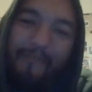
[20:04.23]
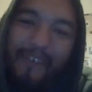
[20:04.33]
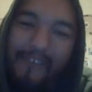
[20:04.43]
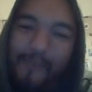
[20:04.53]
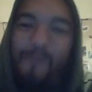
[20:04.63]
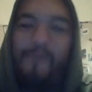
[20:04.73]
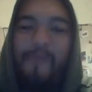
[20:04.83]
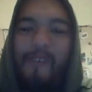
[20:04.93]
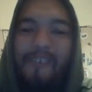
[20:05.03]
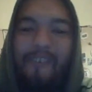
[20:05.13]
that big,
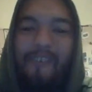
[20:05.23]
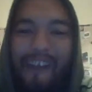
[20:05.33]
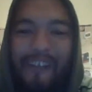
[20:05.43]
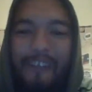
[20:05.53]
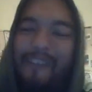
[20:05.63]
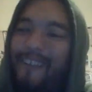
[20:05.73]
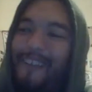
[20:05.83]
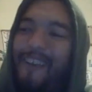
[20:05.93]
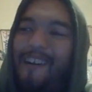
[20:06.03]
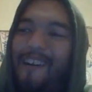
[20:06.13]
huge fucking lake?
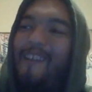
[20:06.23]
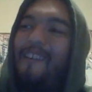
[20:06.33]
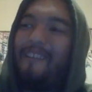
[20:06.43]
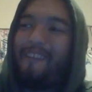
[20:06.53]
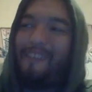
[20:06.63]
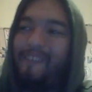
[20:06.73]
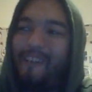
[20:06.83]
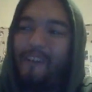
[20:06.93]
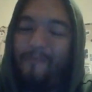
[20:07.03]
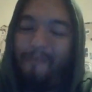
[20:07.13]

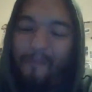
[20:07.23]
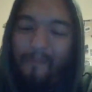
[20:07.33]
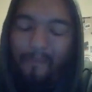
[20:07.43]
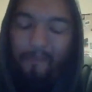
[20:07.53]
And